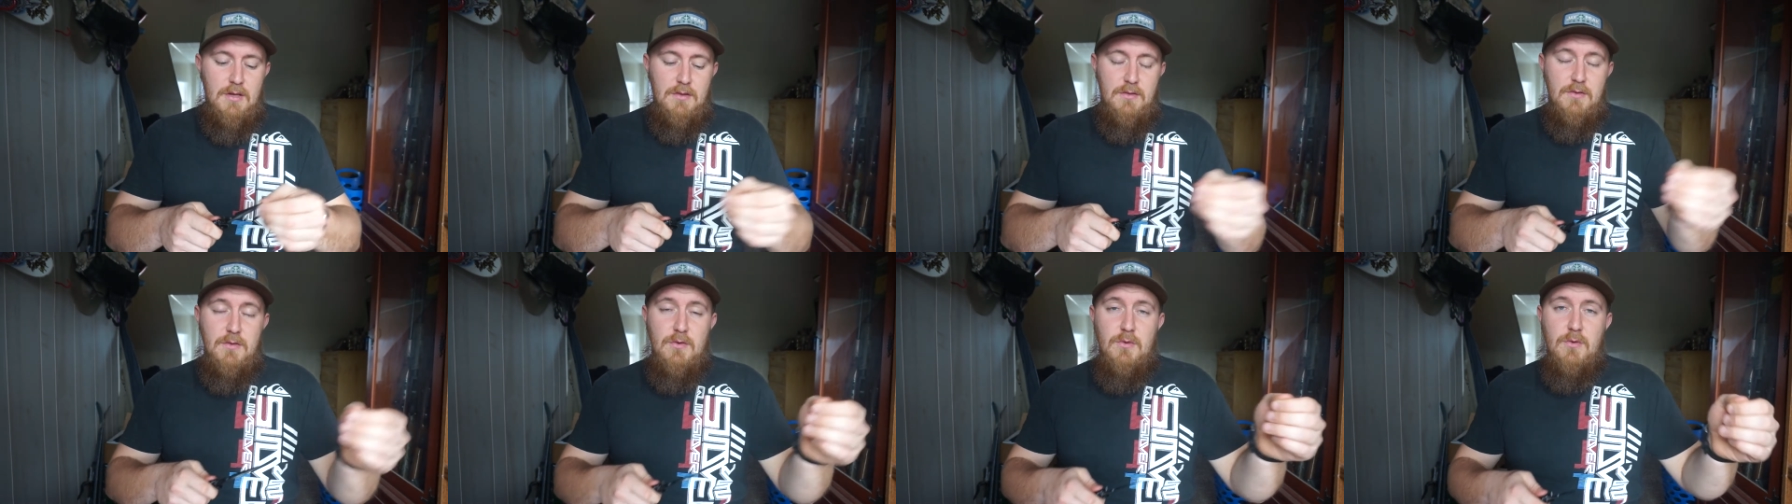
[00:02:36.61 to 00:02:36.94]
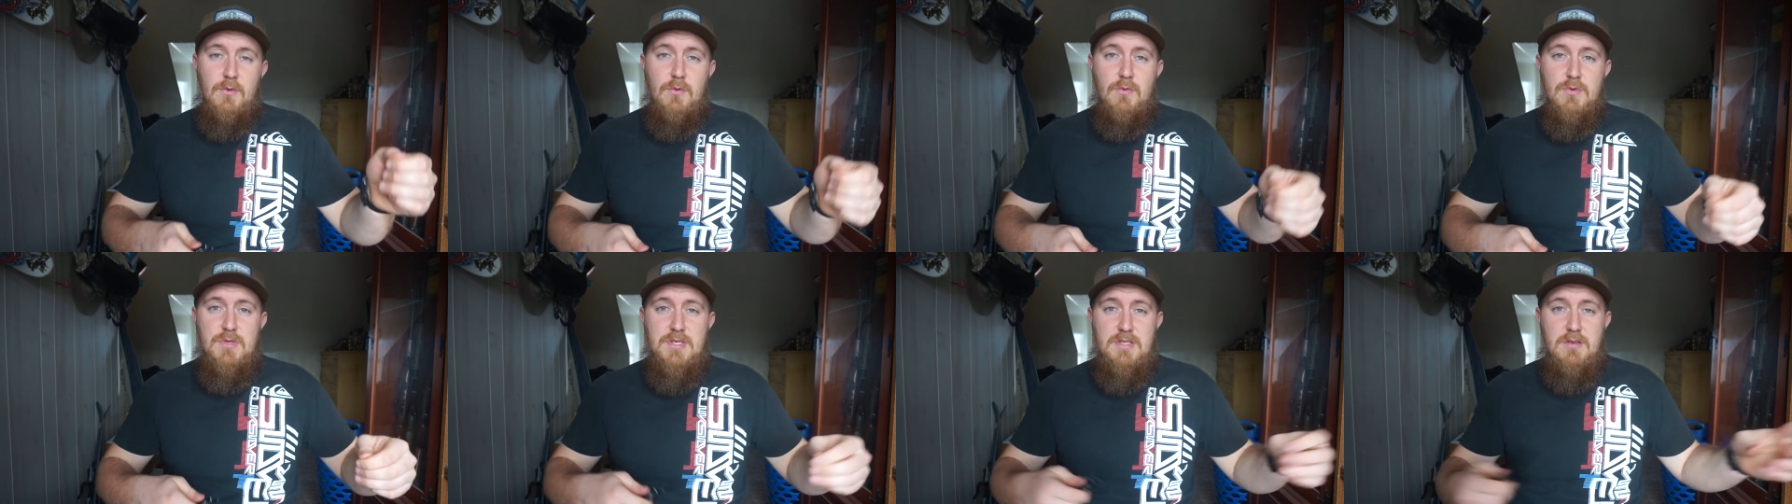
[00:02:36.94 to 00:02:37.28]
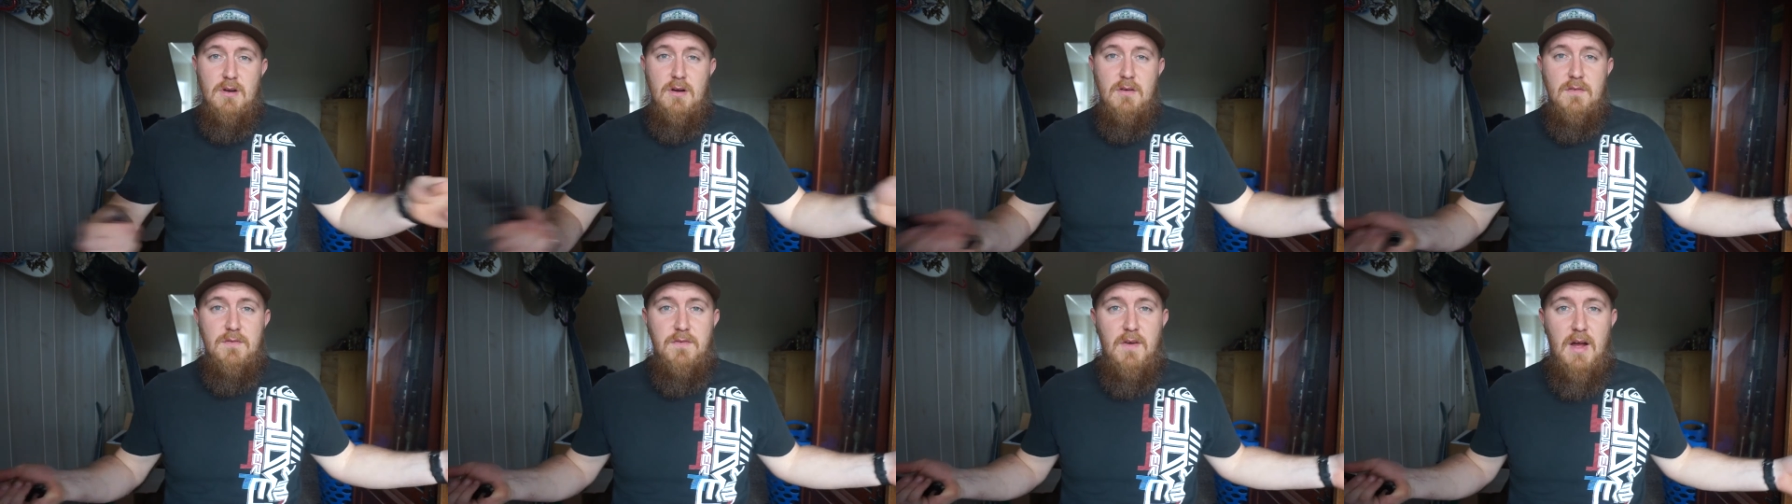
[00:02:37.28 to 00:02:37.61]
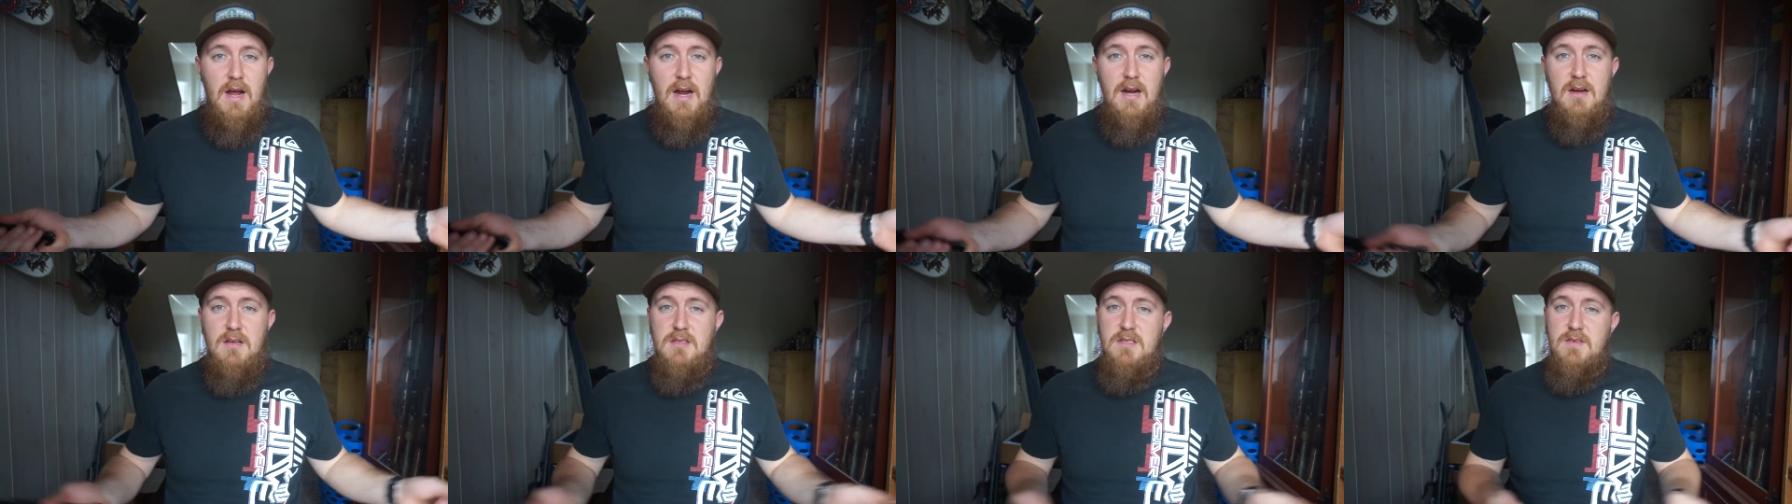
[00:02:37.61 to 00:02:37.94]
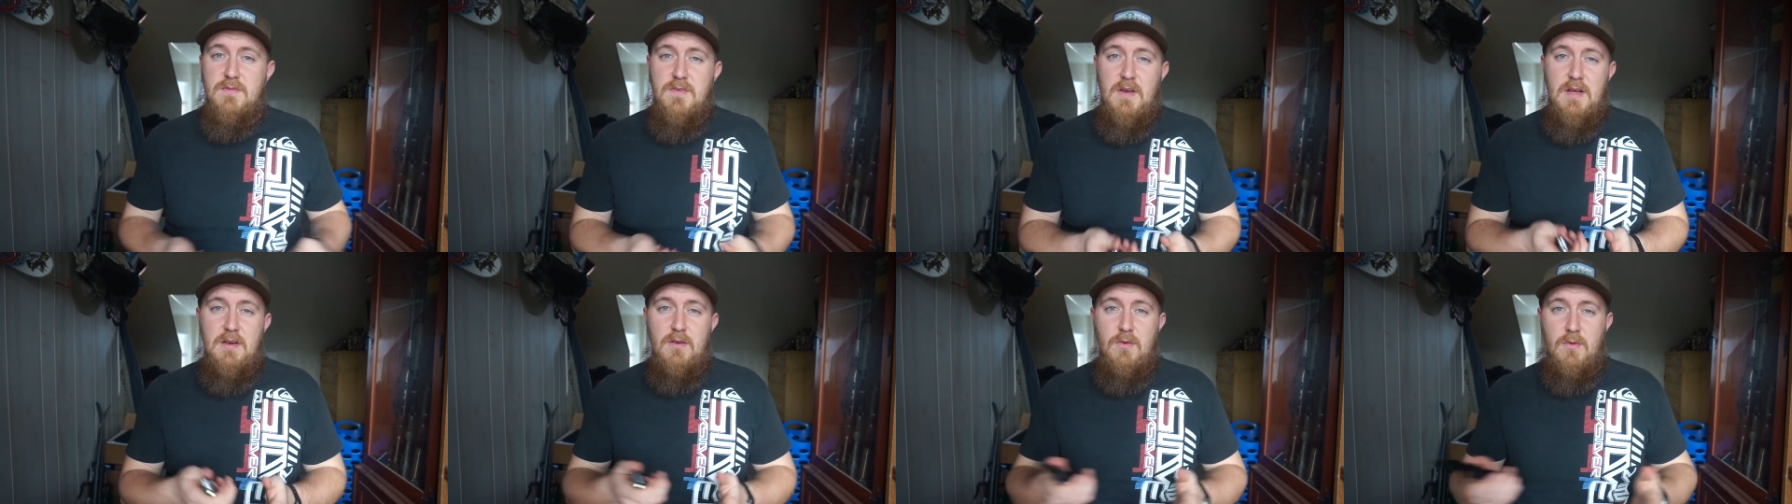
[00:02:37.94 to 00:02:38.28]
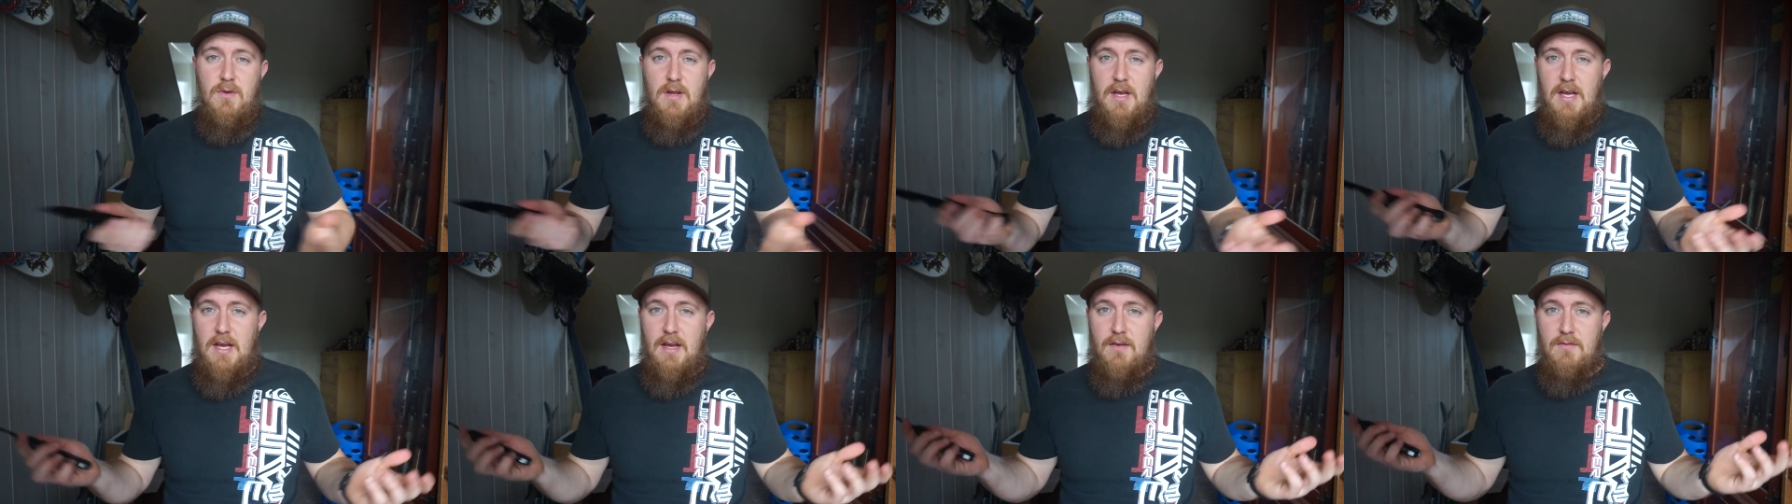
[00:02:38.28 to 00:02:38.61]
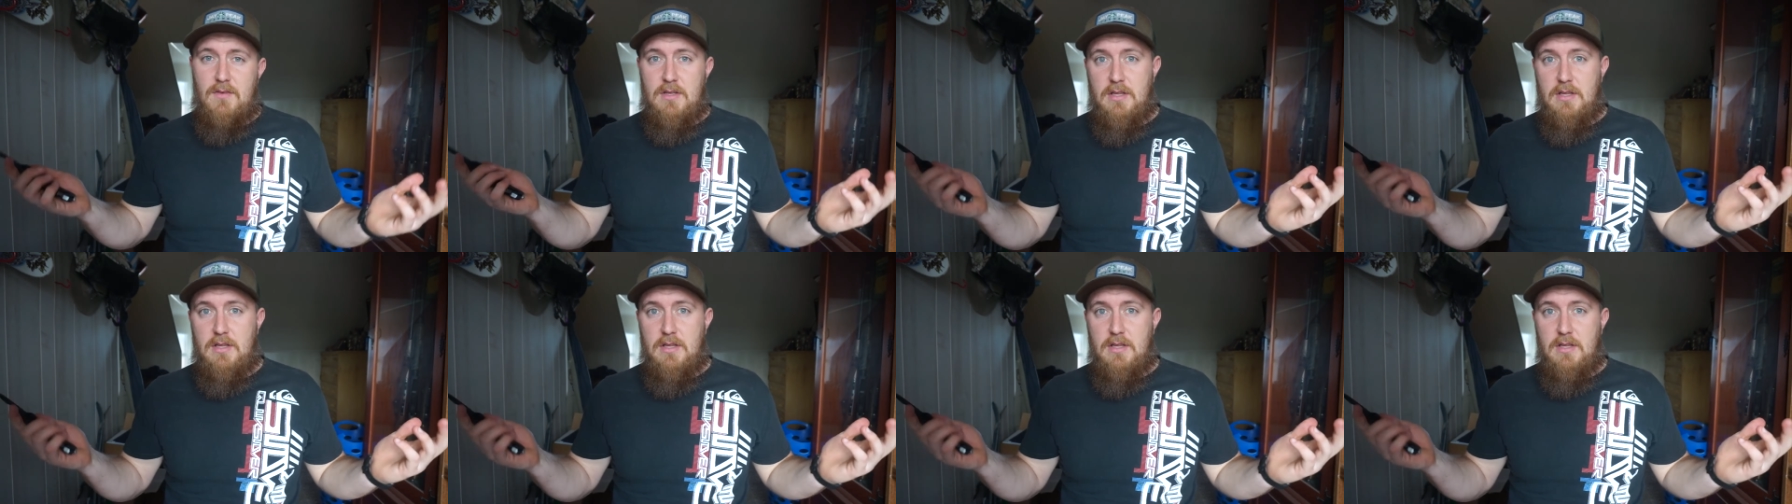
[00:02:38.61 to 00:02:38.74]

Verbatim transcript: to start fires if I don't have